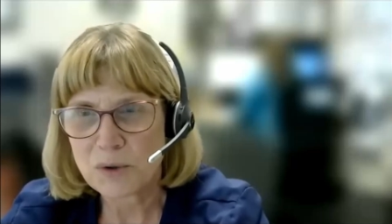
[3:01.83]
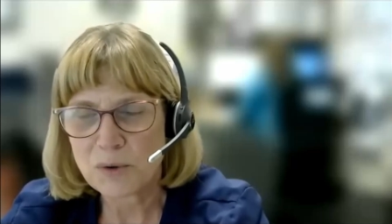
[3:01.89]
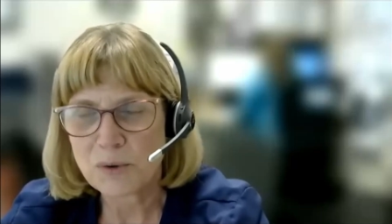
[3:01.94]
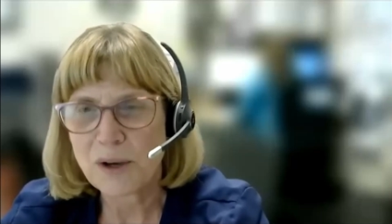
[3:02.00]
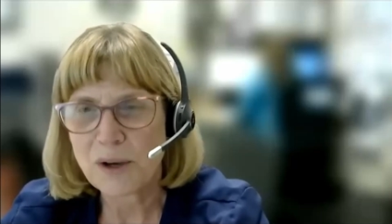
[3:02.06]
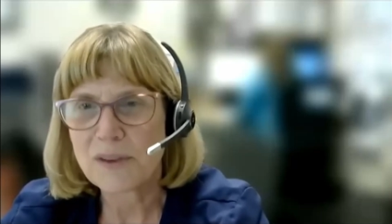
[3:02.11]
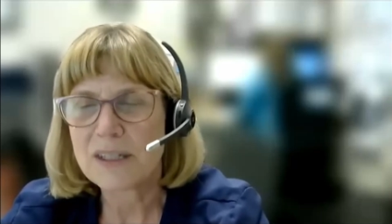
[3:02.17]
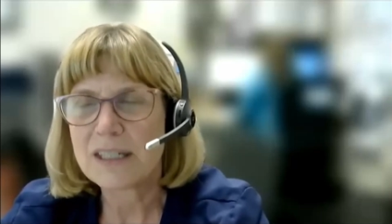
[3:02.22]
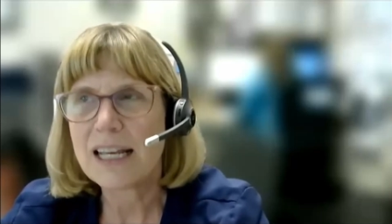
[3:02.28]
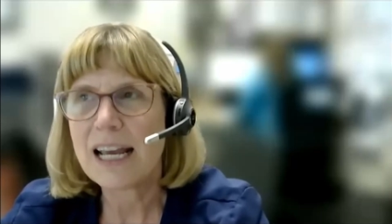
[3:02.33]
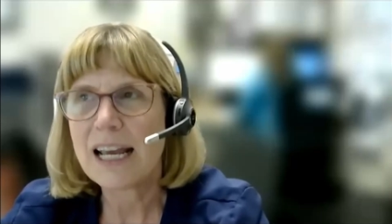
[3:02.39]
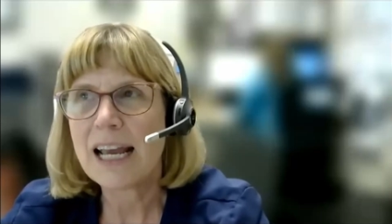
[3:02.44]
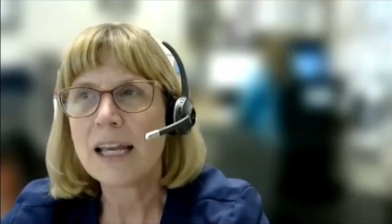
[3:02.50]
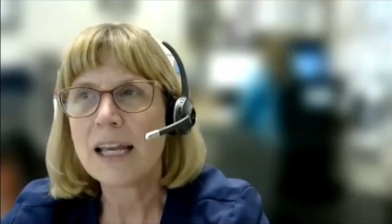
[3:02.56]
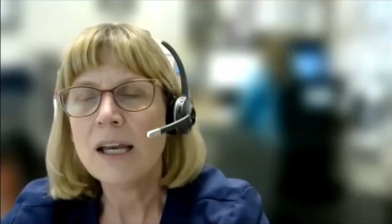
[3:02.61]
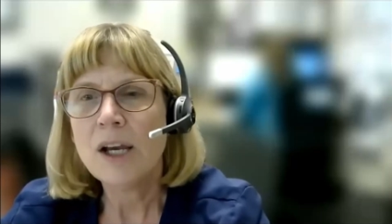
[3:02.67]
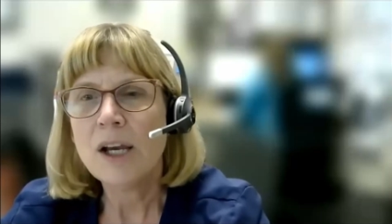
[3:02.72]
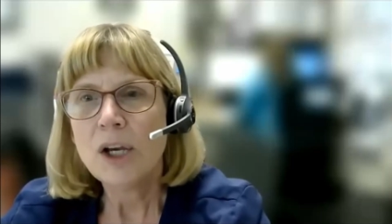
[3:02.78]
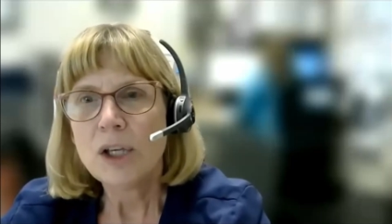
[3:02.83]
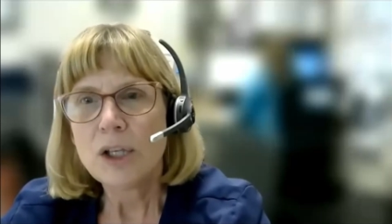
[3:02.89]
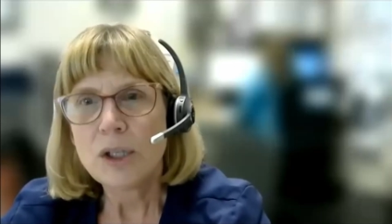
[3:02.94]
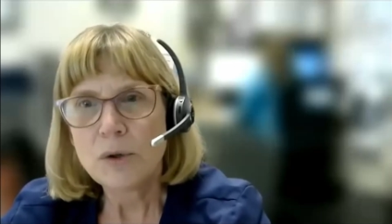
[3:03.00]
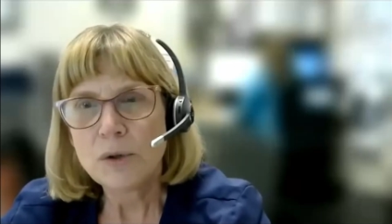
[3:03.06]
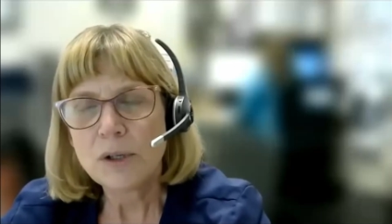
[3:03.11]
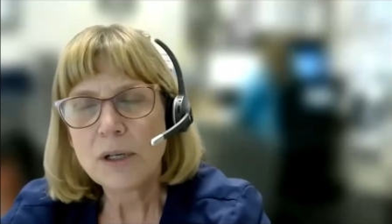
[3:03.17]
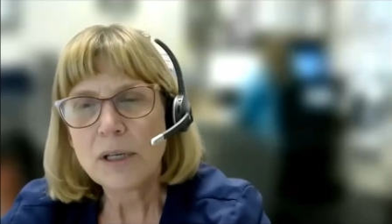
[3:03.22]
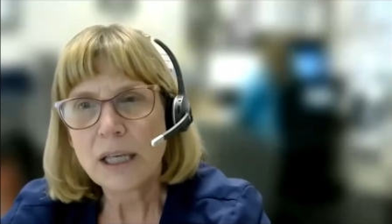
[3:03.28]
to grow throughout the day,
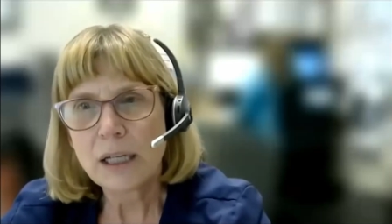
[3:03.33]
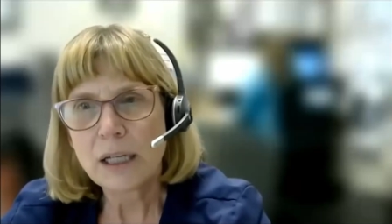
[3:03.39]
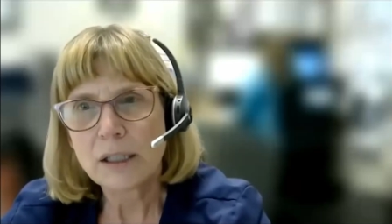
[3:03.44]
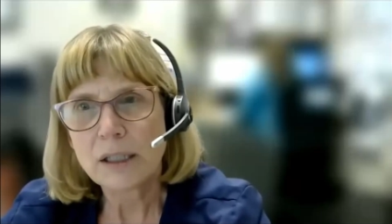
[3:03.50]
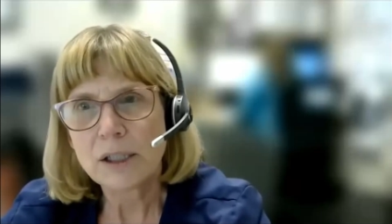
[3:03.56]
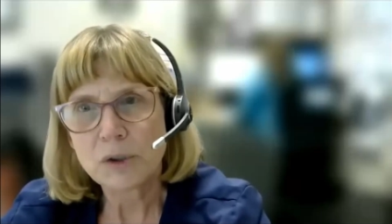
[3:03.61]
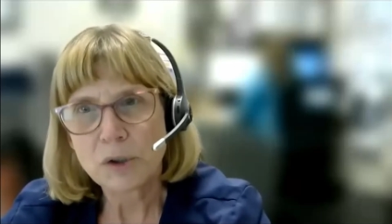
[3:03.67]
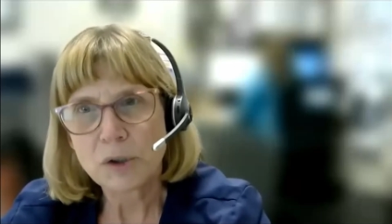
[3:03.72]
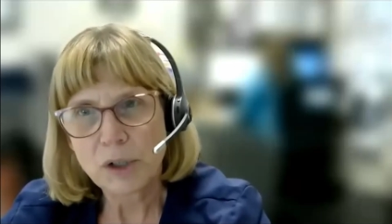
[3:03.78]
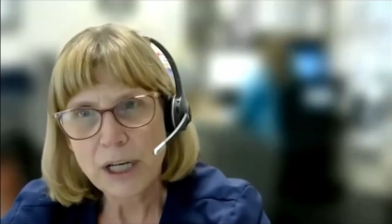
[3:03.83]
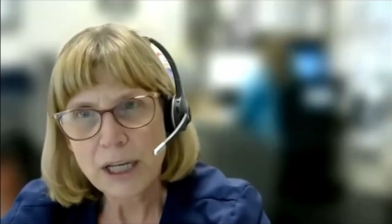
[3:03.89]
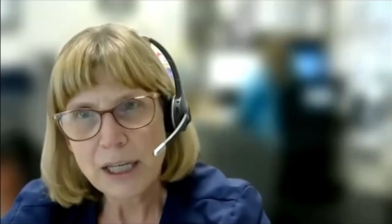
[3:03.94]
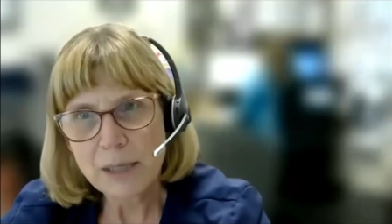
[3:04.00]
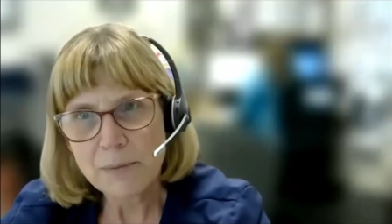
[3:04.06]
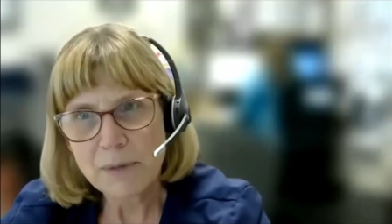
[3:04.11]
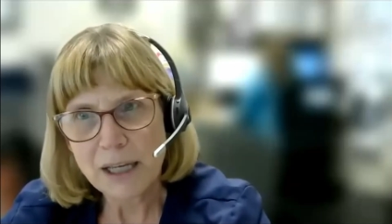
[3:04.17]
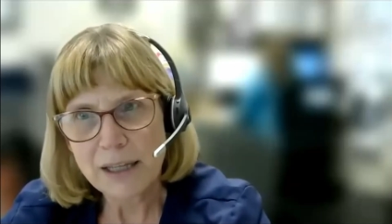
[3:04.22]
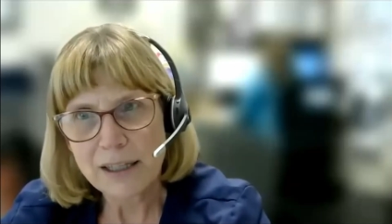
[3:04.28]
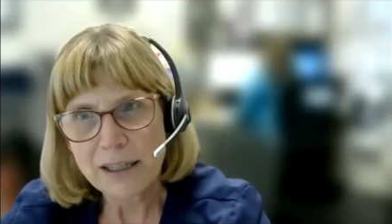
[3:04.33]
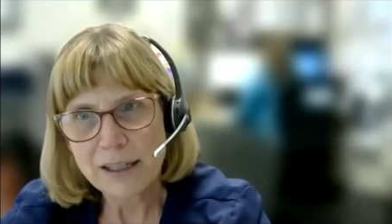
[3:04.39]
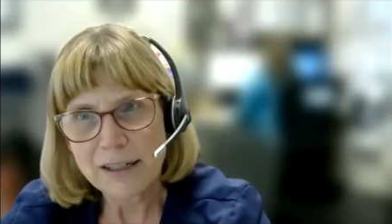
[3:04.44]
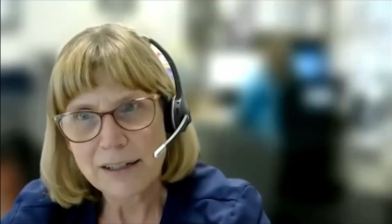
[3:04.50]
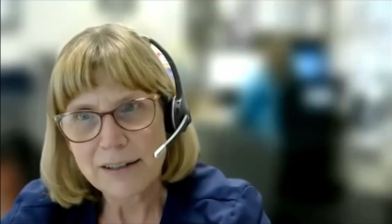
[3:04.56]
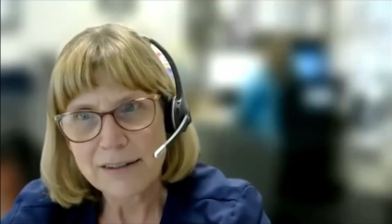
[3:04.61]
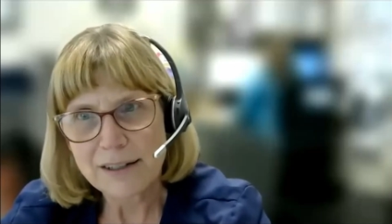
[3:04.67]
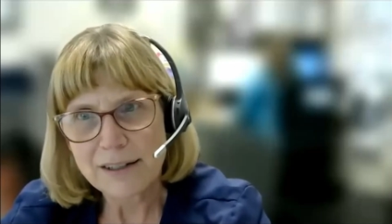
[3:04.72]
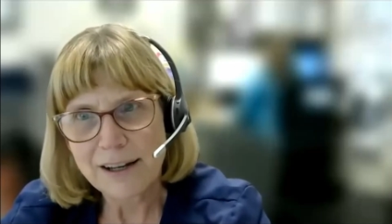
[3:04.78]
you can get a little cranky by the
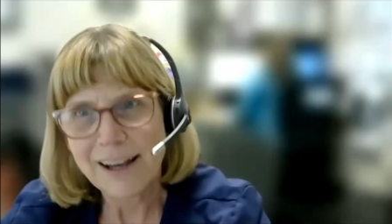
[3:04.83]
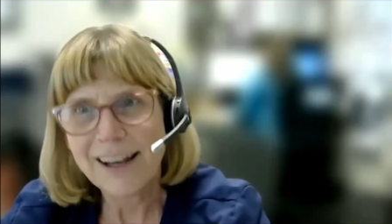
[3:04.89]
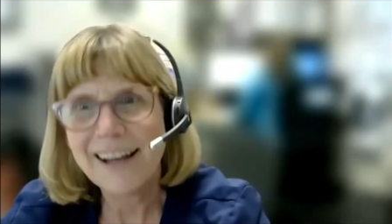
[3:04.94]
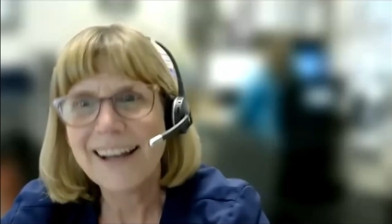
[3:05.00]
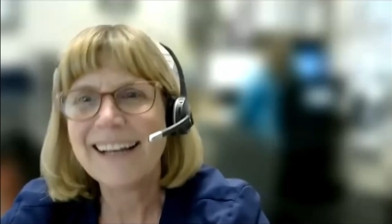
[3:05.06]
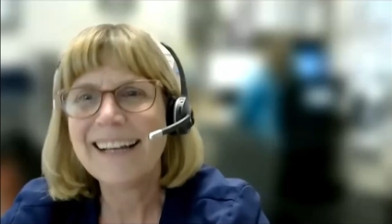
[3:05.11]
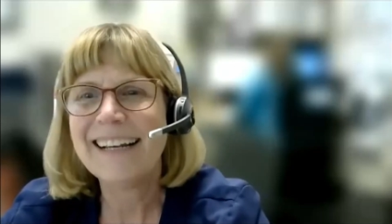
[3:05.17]
end of the day.